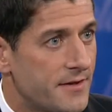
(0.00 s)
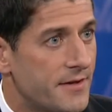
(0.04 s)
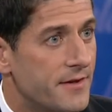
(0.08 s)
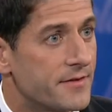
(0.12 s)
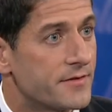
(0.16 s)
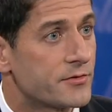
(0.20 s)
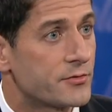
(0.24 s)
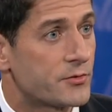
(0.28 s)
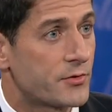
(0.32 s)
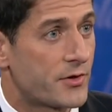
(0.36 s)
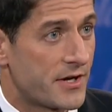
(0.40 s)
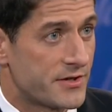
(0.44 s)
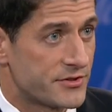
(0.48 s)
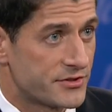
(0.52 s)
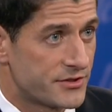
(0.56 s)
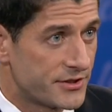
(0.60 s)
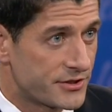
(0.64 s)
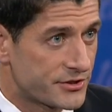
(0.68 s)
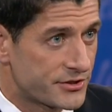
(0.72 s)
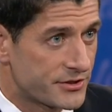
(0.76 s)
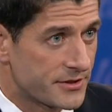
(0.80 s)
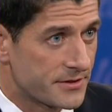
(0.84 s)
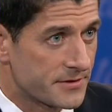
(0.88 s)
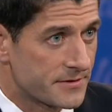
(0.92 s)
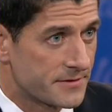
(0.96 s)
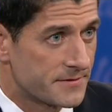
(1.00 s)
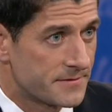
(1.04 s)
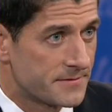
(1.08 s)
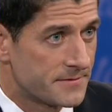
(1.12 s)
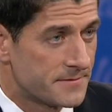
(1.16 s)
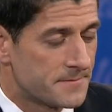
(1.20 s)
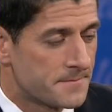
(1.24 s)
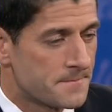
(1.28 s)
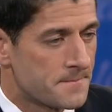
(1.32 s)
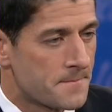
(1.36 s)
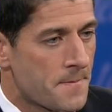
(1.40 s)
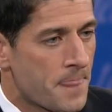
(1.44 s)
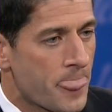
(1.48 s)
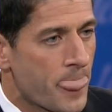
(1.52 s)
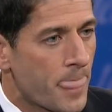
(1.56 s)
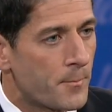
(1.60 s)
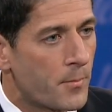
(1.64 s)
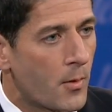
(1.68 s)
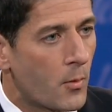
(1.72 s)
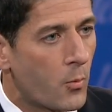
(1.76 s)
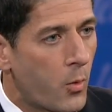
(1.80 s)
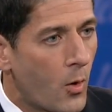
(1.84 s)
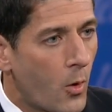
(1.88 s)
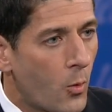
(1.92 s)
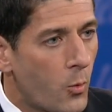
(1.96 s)
and the transition.
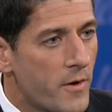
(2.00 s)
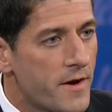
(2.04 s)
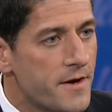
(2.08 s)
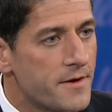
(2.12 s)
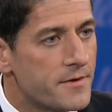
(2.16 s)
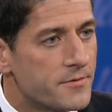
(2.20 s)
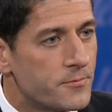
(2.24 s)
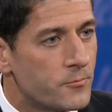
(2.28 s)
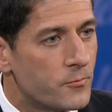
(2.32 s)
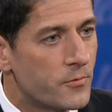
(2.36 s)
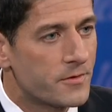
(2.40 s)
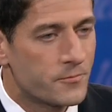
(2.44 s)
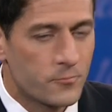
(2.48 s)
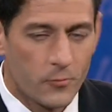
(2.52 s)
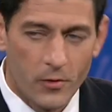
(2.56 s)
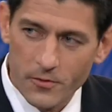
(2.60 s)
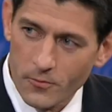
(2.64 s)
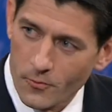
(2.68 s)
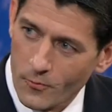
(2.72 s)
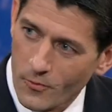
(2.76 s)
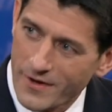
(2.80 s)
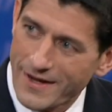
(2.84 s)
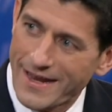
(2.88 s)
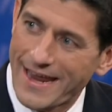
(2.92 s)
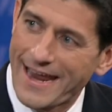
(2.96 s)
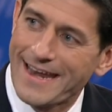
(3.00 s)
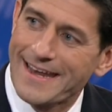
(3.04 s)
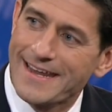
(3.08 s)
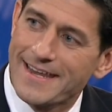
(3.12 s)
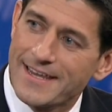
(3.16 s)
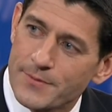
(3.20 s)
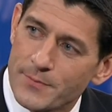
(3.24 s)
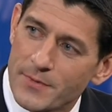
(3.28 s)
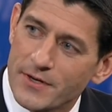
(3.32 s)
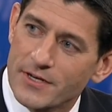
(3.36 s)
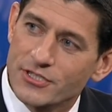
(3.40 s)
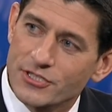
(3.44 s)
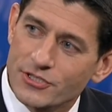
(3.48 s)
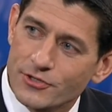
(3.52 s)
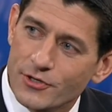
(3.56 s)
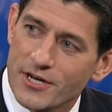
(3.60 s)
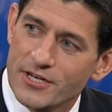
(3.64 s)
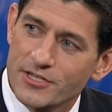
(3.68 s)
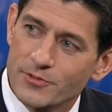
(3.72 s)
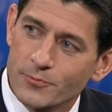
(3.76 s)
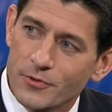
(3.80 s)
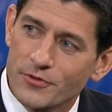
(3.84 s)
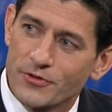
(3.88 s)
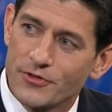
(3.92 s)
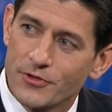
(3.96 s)
But what any
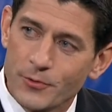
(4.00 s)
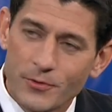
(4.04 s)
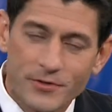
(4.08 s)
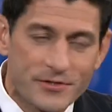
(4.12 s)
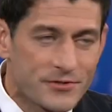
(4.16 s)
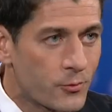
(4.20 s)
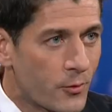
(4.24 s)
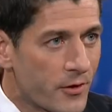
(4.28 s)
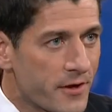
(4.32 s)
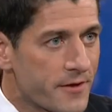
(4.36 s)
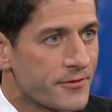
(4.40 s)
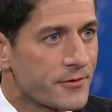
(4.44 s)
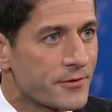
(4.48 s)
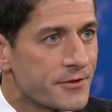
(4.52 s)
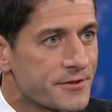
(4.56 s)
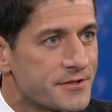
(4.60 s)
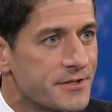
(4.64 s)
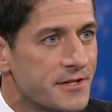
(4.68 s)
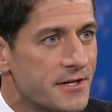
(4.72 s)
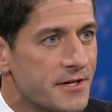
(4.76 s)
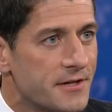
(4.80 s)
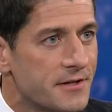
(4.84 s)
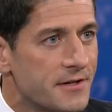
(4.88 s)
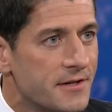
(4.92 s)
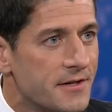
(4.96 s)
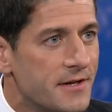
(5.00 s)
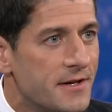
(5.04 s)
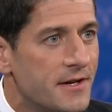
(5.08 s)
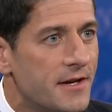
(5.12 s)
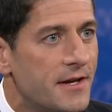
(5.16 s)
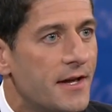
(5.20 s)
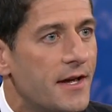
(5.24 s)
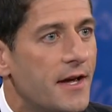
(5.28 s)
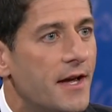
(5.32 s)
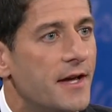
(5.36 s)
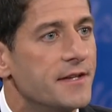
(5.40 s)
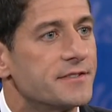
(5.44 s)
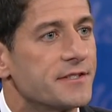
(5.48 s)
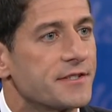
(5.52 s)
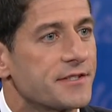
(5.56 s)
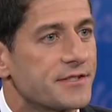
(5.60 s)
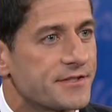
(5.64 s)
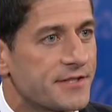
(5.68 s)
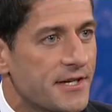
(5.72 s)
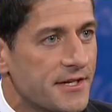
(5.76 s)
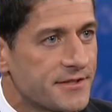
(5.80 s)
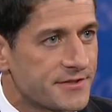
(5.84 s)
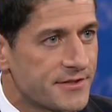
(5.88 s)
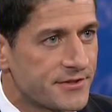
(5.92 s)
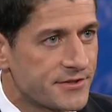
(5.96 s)
administration will do in 2013 is
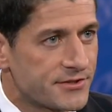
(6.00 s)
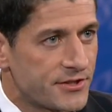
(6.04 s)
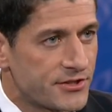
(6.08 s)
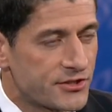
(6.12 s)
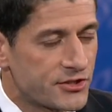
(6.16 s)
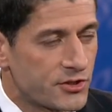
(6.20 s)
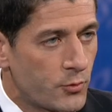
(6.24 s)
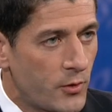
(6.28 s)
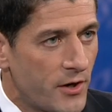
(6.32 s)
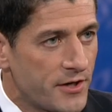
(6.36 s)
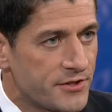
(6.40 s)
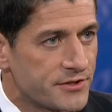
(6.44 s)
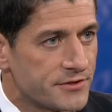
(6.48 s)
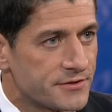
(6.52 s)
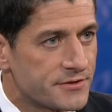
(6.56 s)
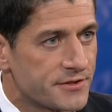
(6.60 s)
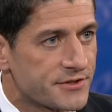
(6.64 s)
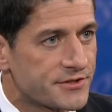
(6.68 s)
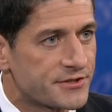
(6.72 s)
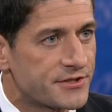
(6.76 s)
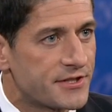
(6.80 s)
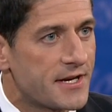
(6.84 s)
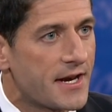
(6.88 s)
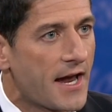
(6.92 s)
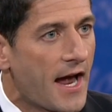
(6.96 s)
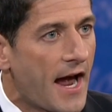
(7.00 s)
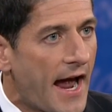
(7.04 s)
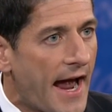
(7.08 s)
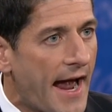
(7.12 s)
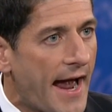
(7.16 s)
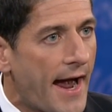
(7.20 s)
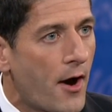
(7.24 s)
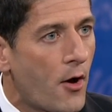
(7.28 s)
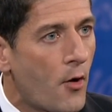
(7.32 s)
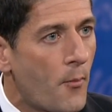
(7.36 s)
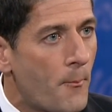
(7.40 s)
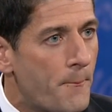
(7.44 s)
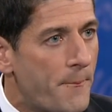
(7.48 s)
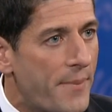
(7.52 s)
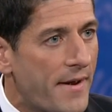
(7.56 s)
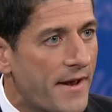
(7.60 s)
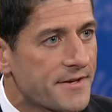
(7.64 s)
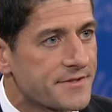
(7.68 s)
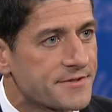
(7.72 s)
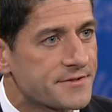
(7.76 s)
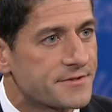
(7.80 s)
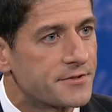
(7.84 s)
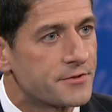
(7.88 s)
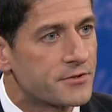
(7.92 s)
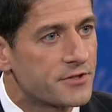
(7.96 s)
assess the situation to see how
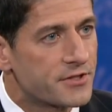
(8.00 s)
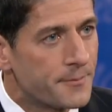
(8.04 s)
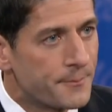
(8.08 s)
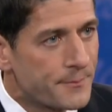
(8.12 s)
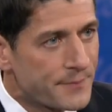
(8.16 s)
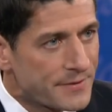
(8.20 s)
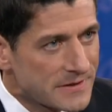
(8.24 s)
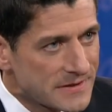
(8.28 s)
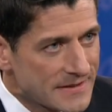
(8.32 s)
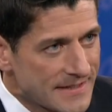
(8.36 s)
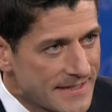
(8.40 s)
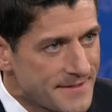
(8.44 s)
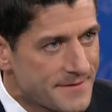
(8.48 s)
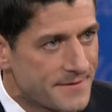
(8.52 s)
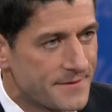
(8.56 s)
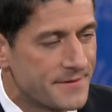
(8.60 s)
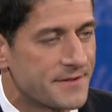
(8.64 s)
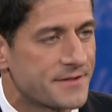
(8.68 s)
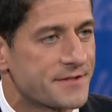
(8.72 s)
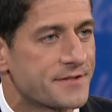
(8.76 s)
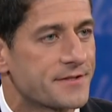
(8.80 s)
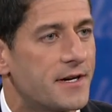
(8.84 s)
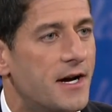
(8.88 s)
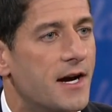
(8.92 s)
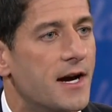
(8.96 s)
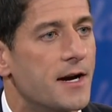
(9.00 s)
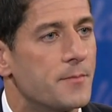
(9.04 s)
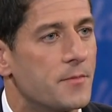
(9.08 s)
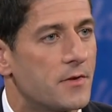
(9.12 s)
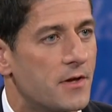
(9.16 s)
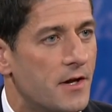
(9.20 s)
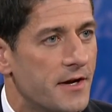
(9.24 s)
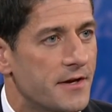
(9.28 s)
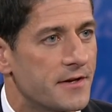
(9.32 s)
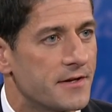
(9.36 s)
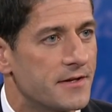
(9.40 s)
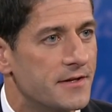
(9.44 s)
best to complete this timeline.